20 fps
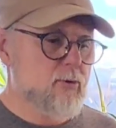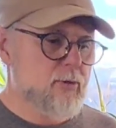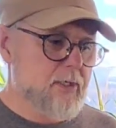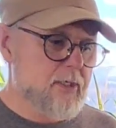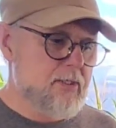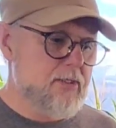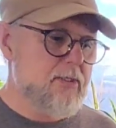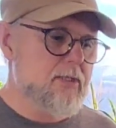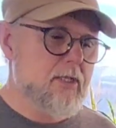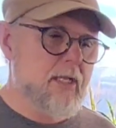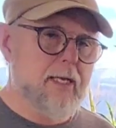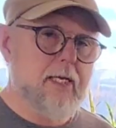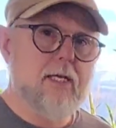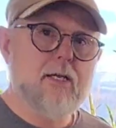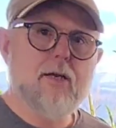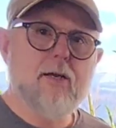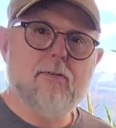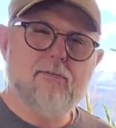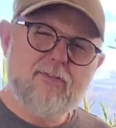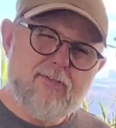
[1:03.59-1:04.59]
They just
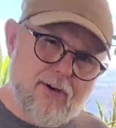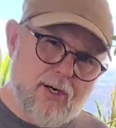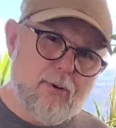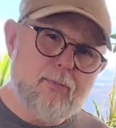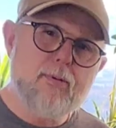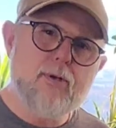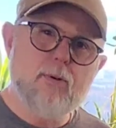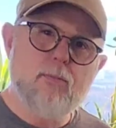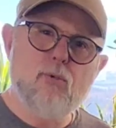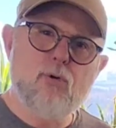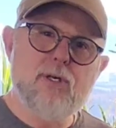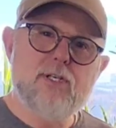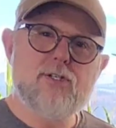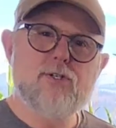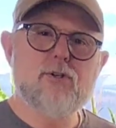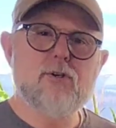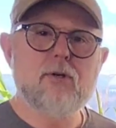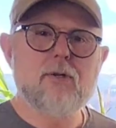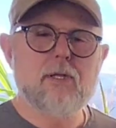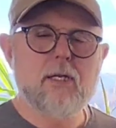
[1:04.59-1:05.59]
like a fair bit of
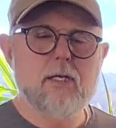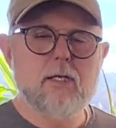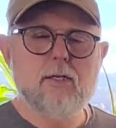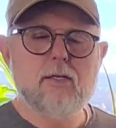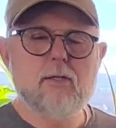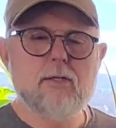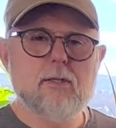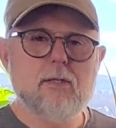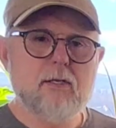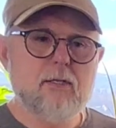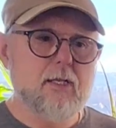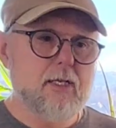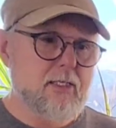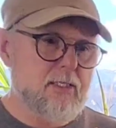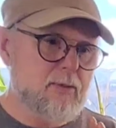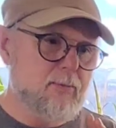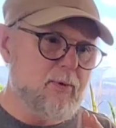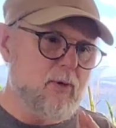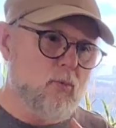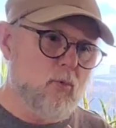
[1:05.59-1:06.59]
moisture. They
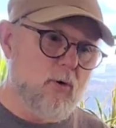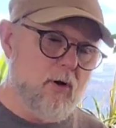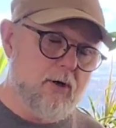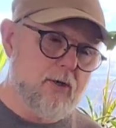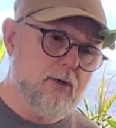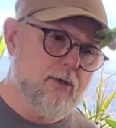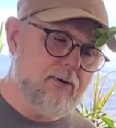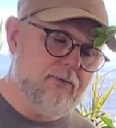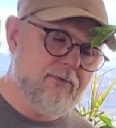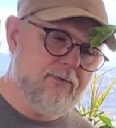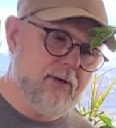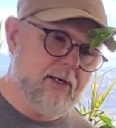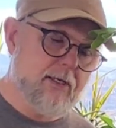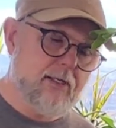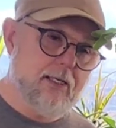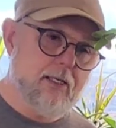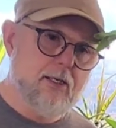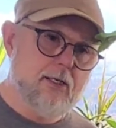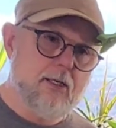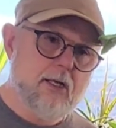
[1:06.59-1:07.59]
like to be watered
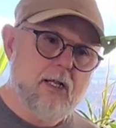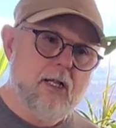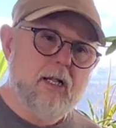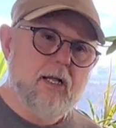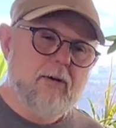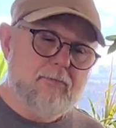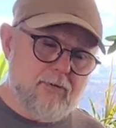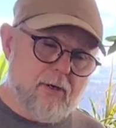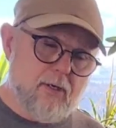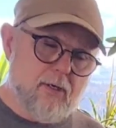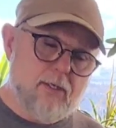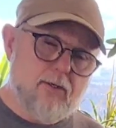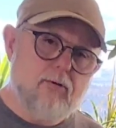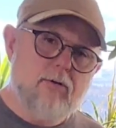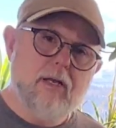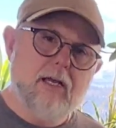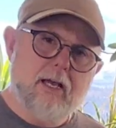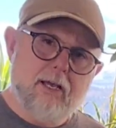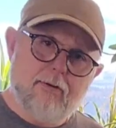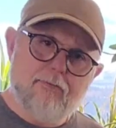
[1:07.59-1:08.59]
fairly
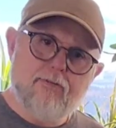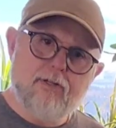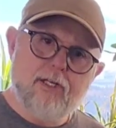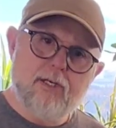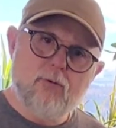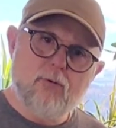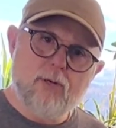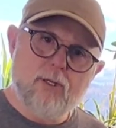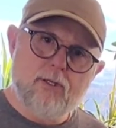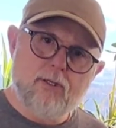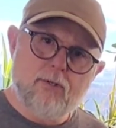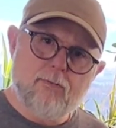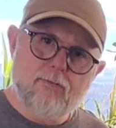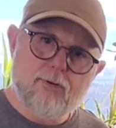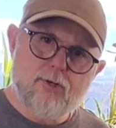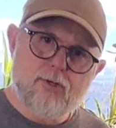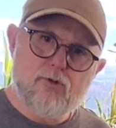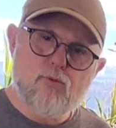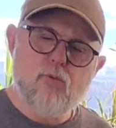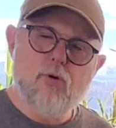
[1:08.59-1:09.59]
heavily when they're
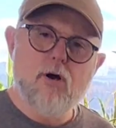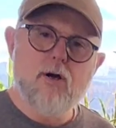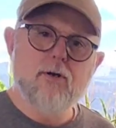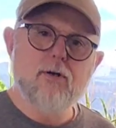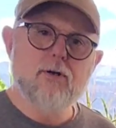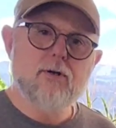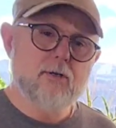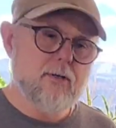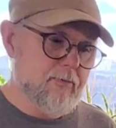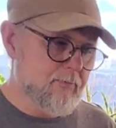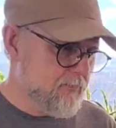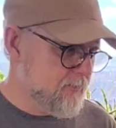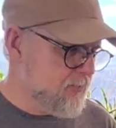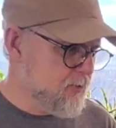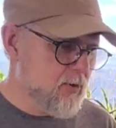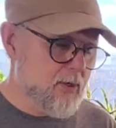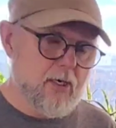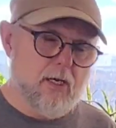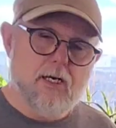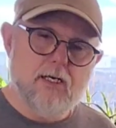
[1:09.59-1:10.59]
first watered, and
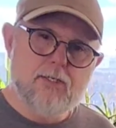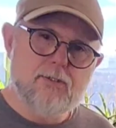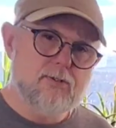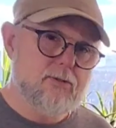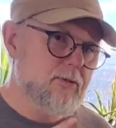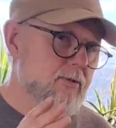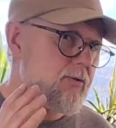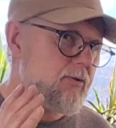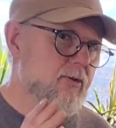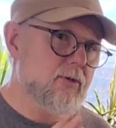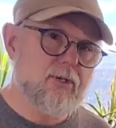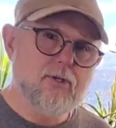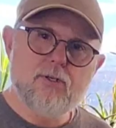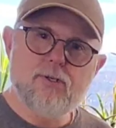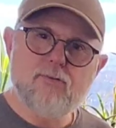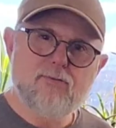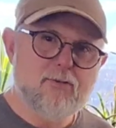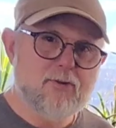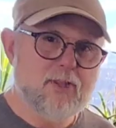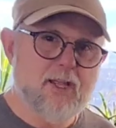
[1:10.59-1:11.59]
fertilizer, they're
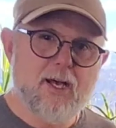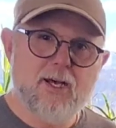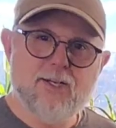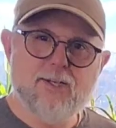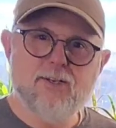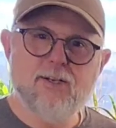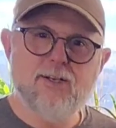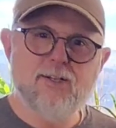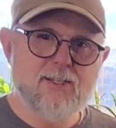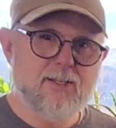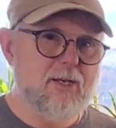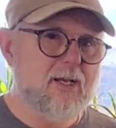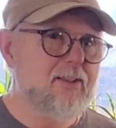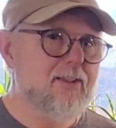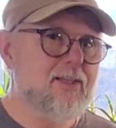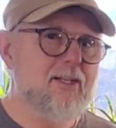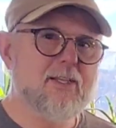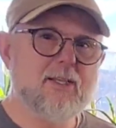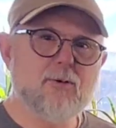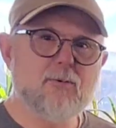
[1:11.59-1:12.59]
good for that, and I
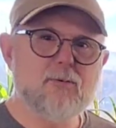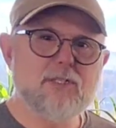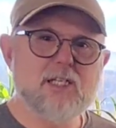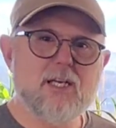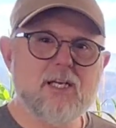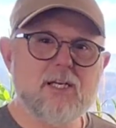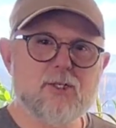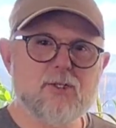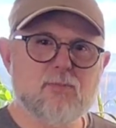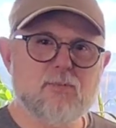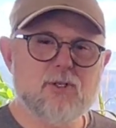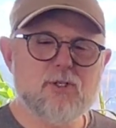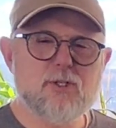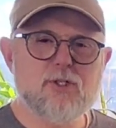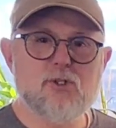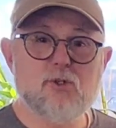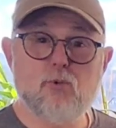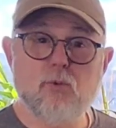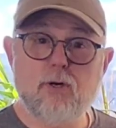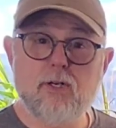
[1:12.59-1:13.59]
think they would take as much
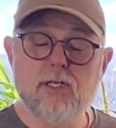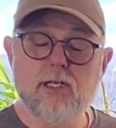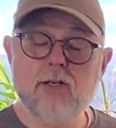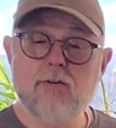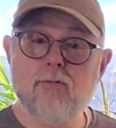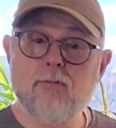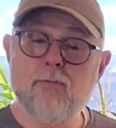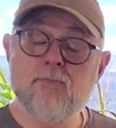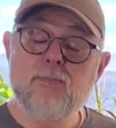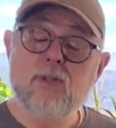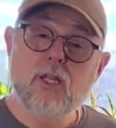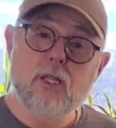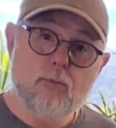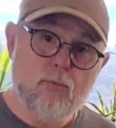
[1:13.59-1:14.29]
as you want to give them.